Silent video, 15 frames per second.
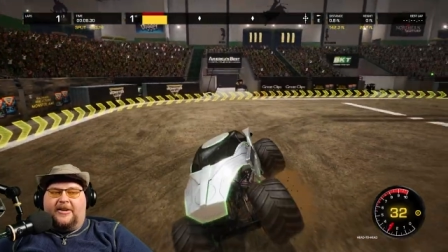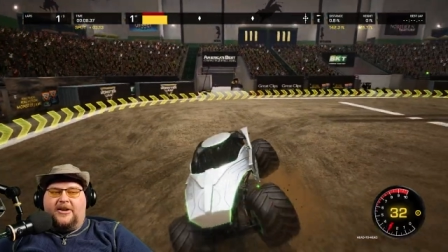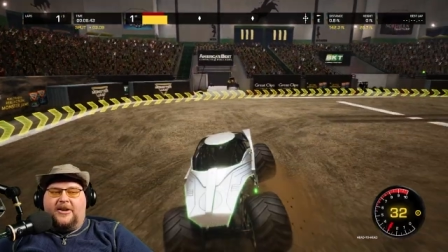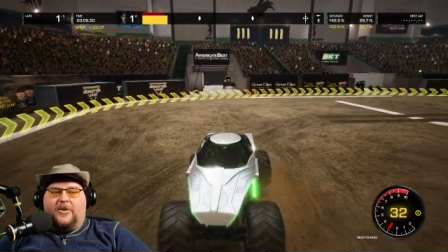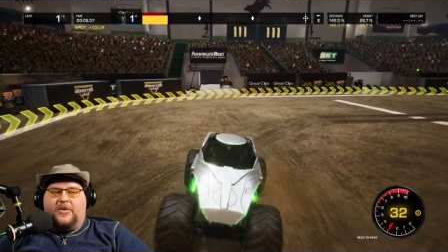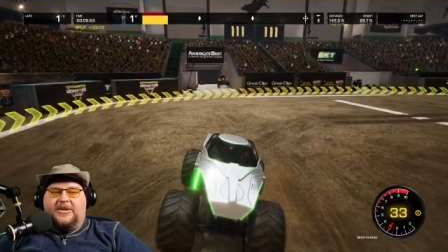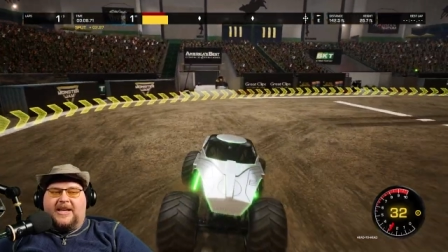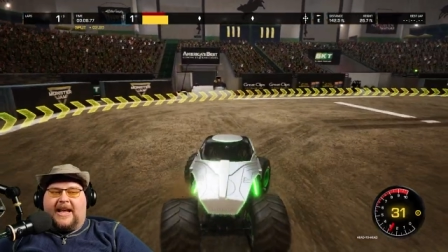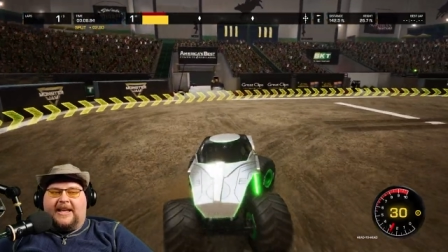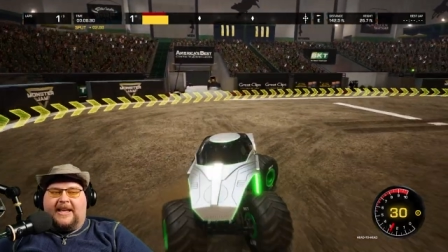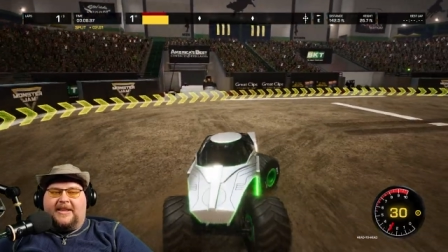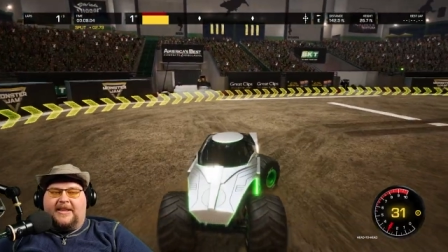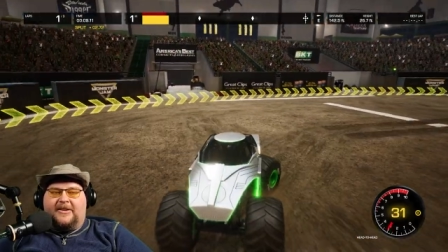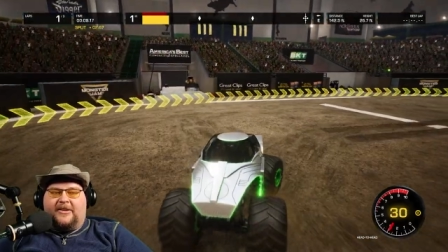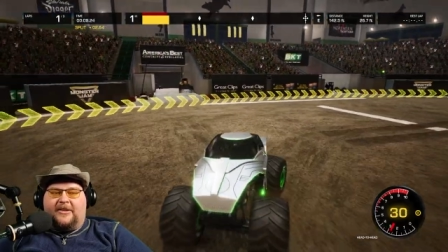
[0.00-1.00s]
No
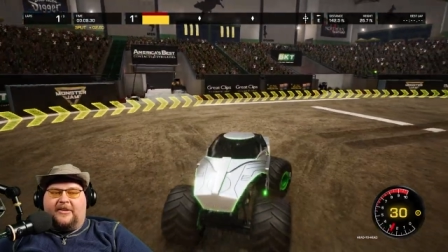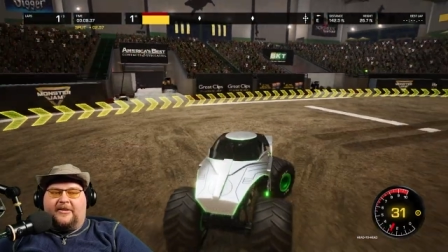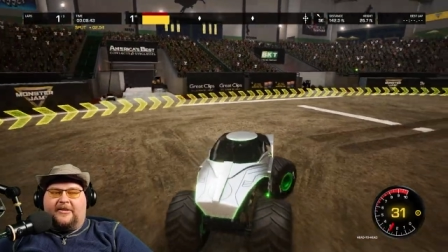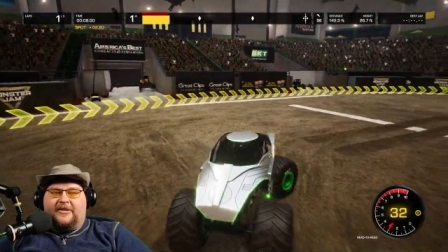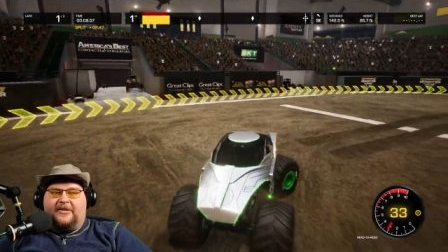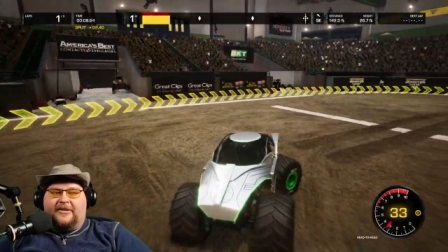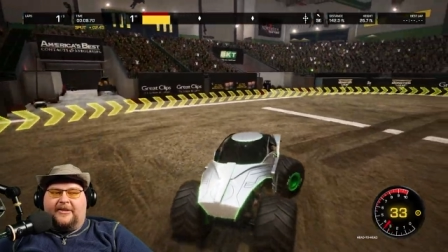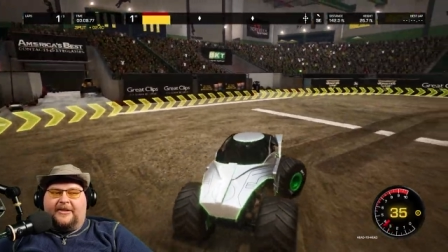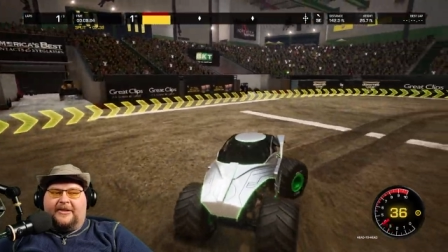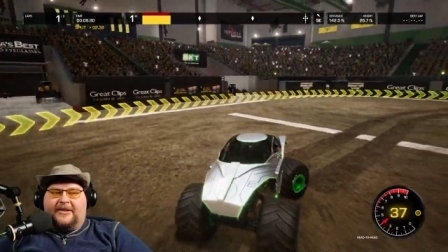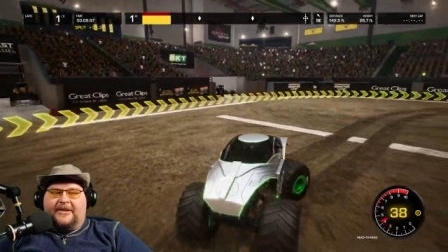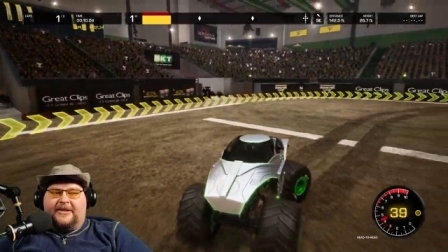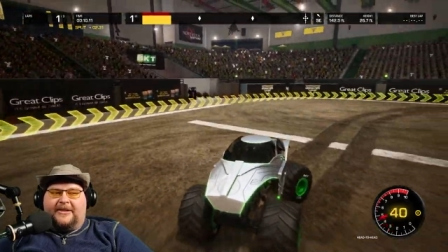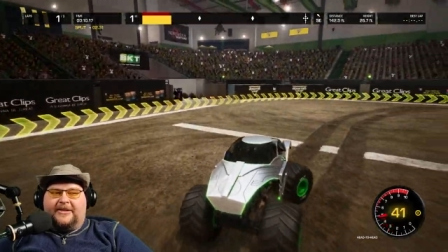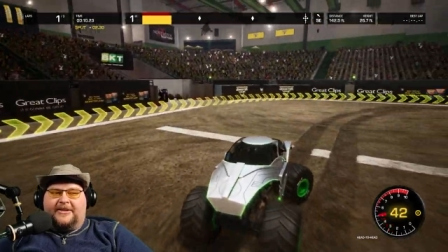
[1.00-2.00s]
tacky dirt.
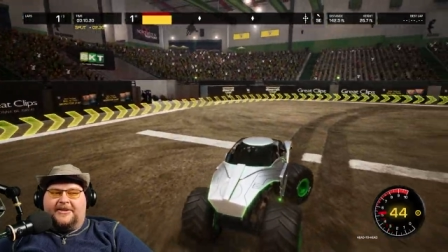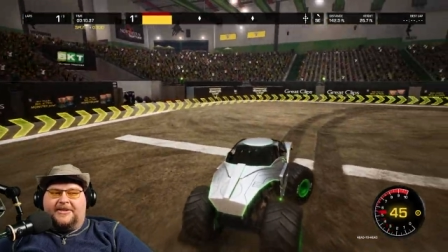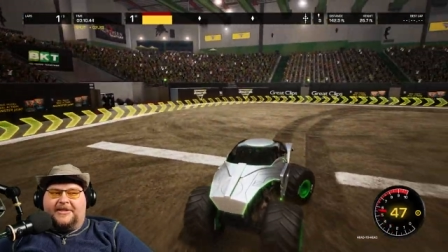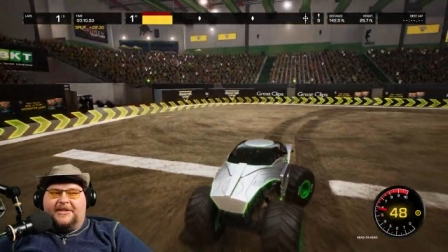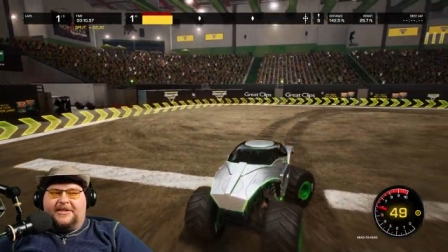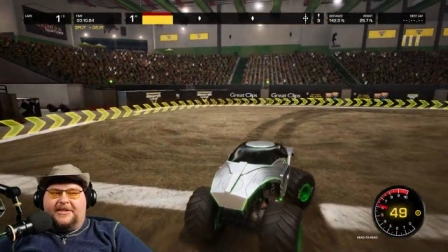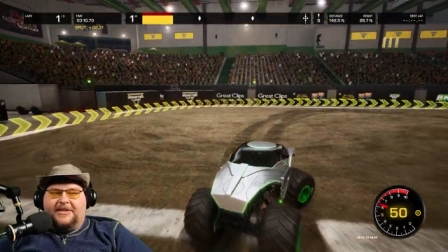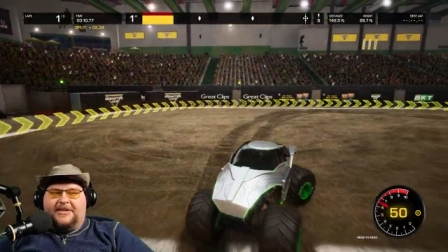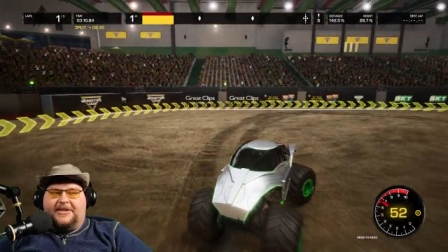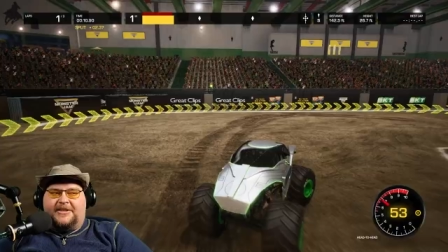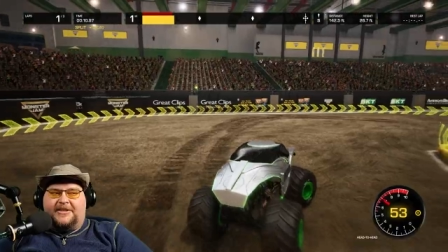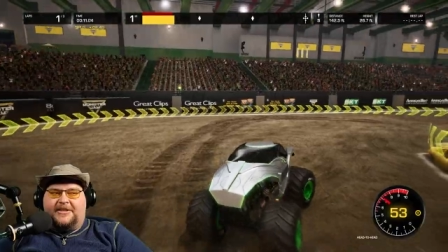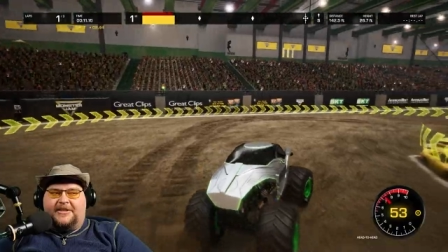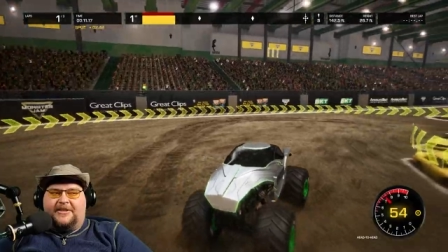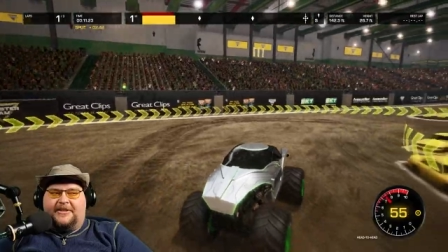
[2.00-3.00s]

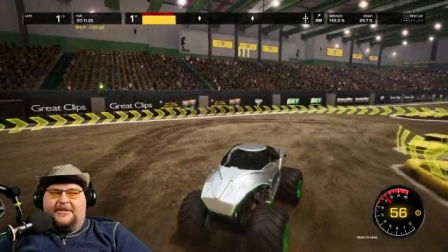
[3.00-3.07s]
Jeesh.